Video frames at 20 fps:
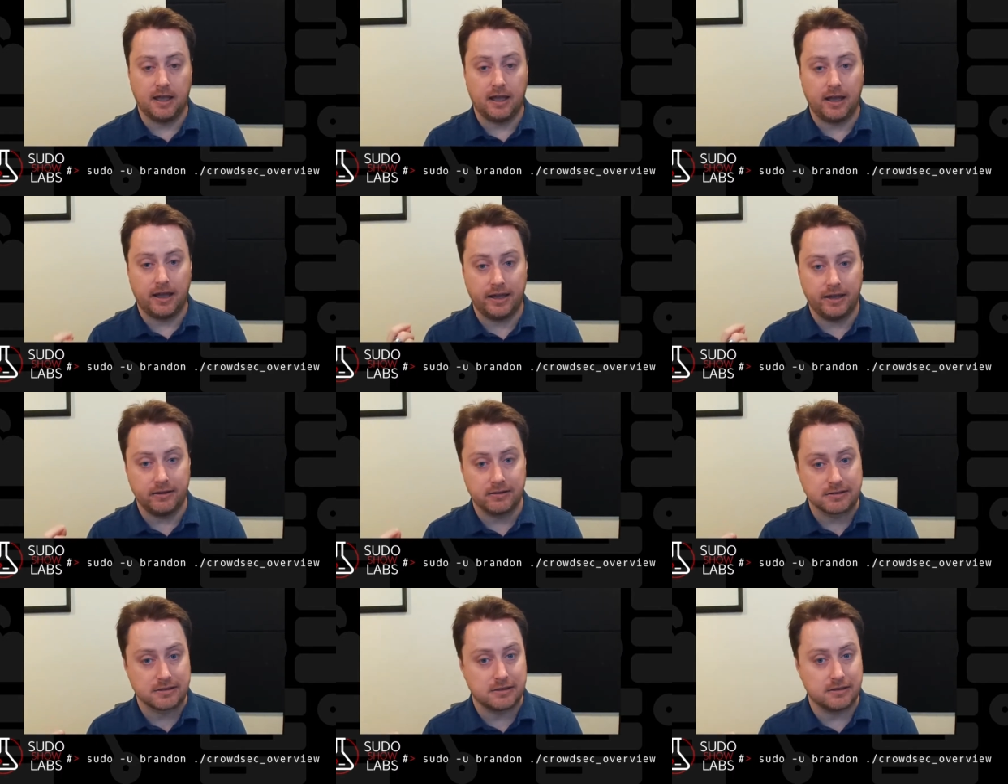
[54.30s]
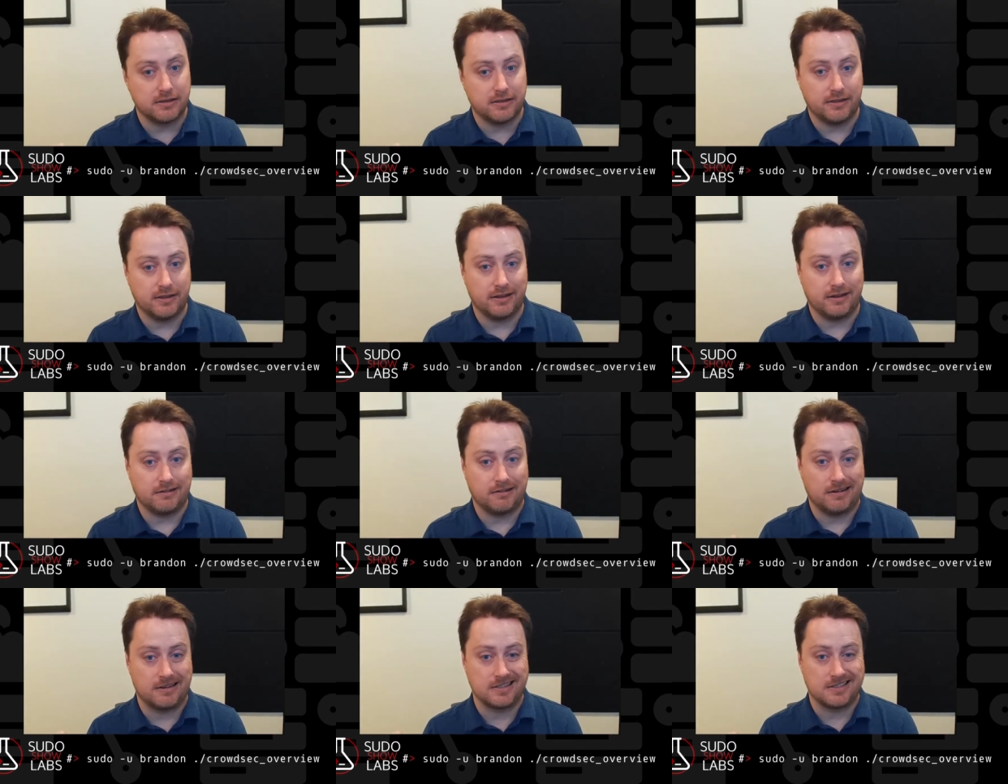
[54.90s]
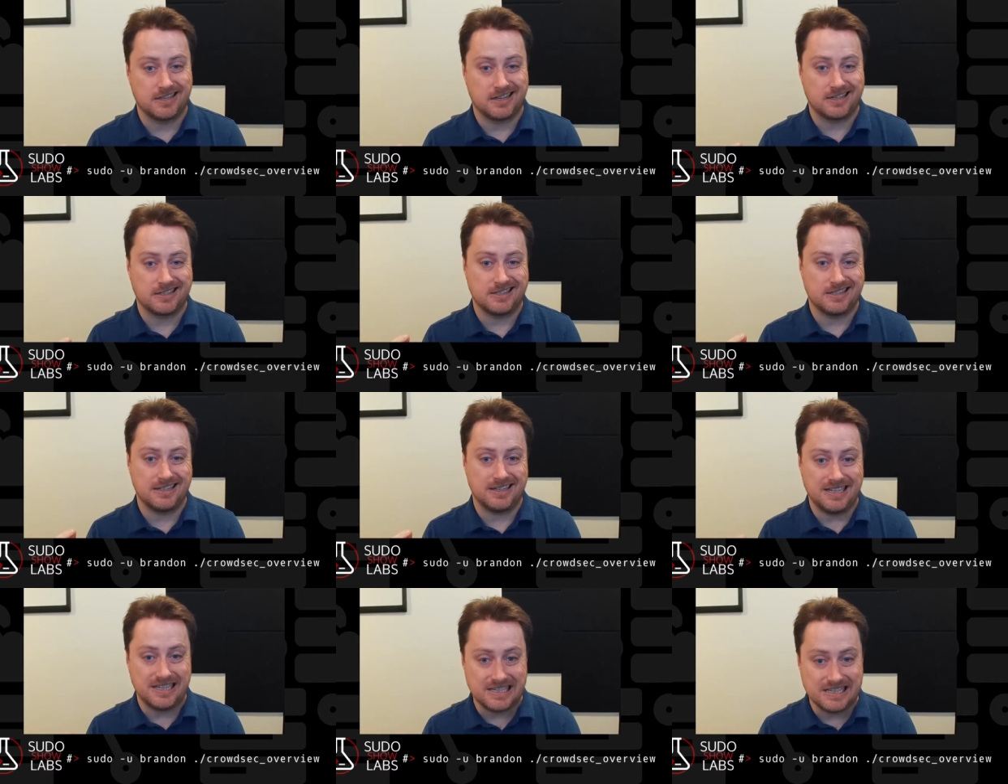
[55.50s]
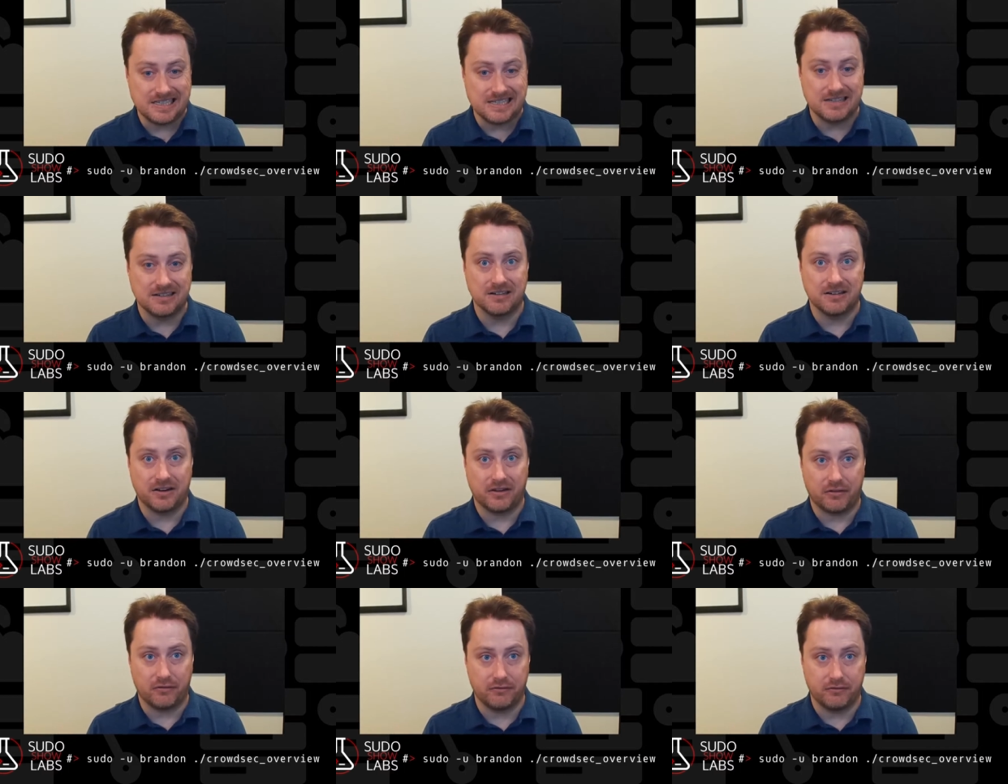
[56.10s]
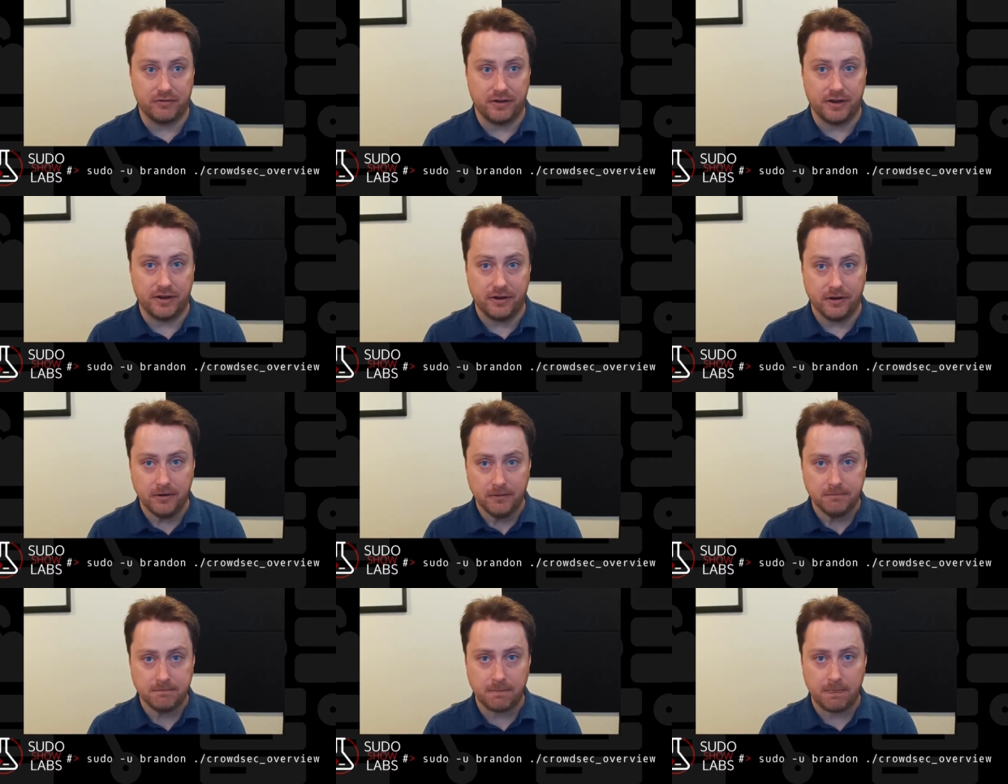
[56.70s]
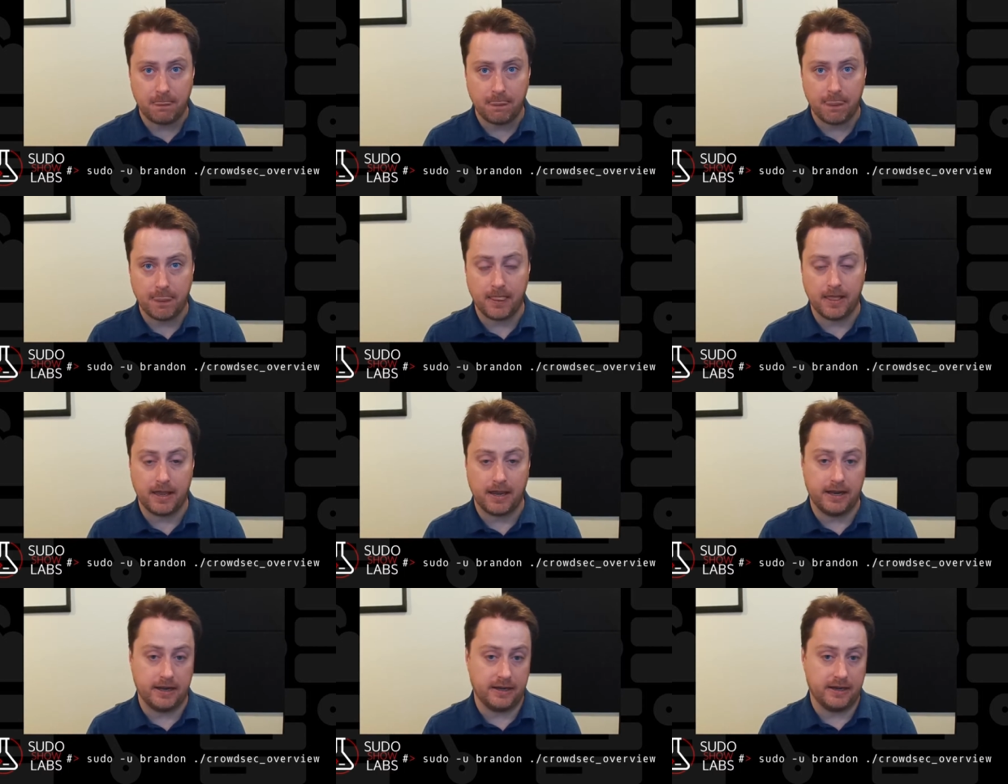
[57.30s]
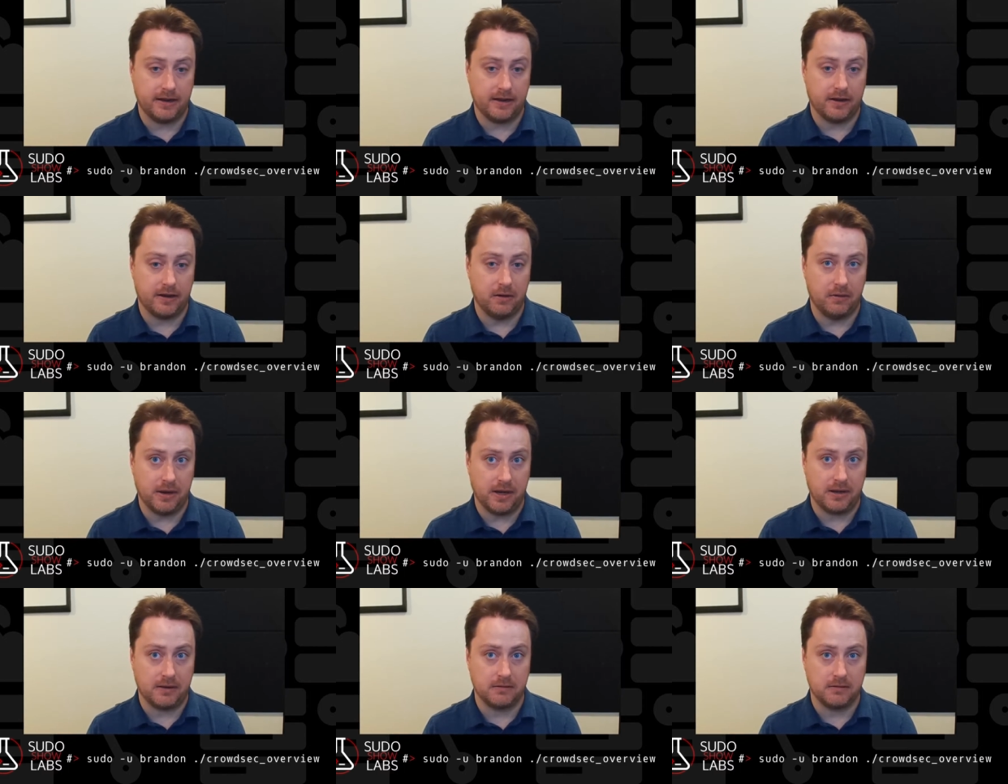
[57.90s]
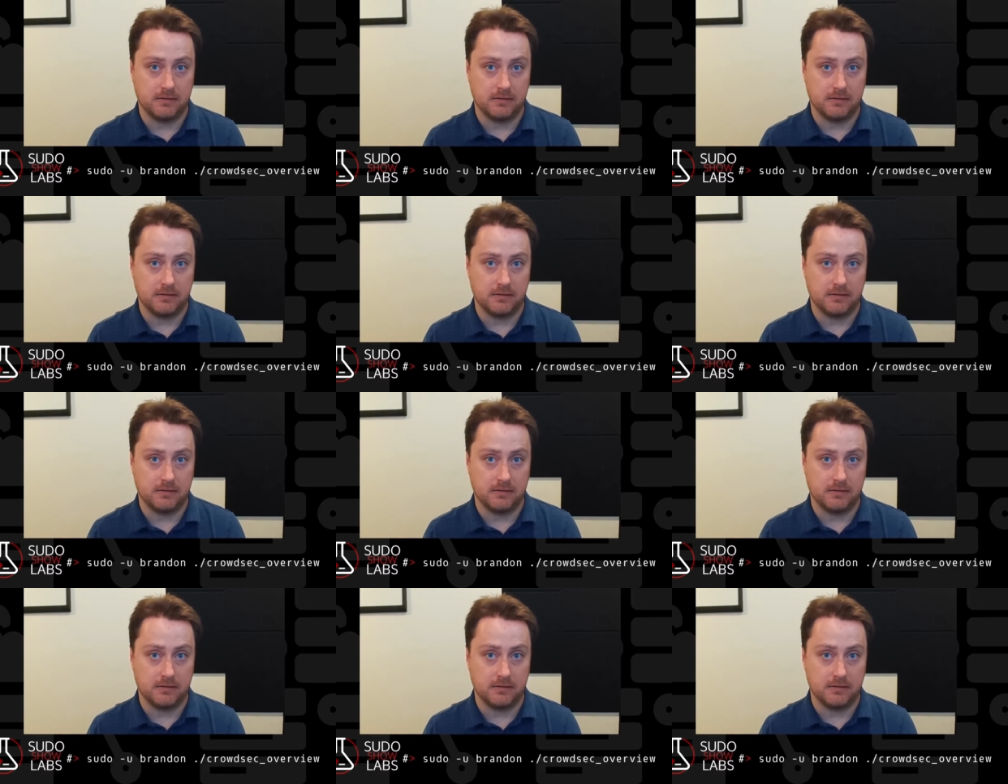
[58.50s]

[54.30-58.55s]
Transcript: I also think CrowdSec's easier to configure and get going.